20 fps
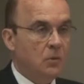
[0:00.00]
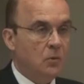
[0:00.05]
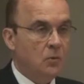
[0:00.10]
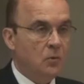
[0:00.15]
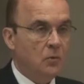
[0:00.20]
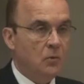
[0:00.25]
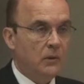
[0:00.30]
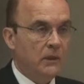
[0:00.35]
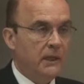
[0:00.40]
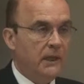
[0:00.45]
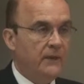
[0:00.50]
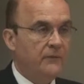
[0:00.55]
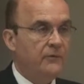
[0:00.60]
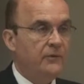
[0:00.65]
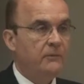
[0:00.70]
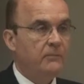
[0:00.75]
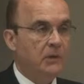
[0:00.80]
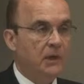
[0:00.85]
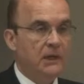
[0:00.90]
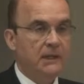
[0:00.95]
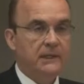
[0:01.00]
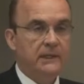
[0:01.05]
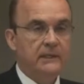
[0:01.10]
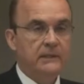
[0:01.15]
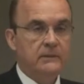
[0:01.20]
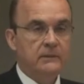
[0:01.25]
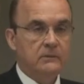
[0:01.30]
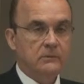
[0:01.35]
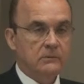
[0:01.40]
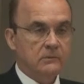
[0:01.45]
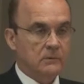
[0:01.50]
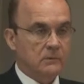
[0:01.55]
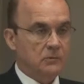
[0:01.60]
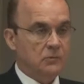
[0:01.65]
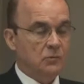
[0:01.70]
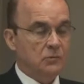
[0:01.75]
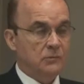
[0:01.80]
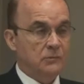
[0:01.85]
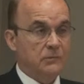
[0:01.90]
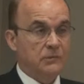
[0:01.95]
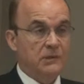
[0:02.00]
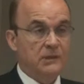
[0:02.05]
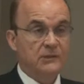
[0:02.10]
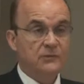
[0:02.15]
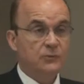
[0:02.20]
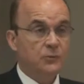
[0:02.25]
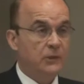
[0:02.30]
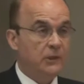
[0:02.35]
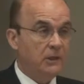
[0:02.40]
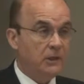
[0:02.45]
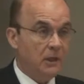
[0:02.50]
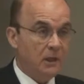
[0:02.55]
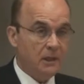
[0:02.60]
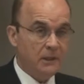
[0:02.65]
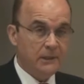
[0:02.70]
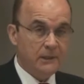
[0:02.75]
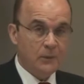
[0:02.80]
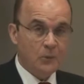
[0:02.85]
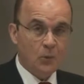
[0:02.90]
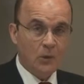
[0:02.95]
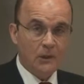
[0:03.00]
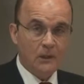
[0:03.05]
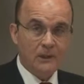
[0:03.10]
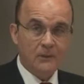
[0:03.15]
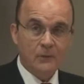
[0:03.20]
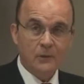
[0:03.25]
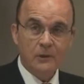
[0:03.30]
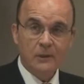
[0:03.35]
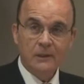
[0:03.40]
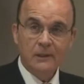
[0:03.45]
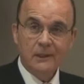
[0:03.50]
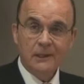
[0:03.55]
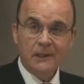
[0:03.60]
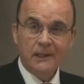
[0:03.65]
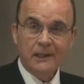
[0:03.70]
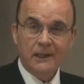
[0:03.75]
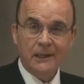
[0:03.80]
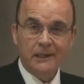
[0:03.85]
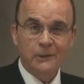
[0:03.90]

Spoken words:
who everybody, disregarding whatever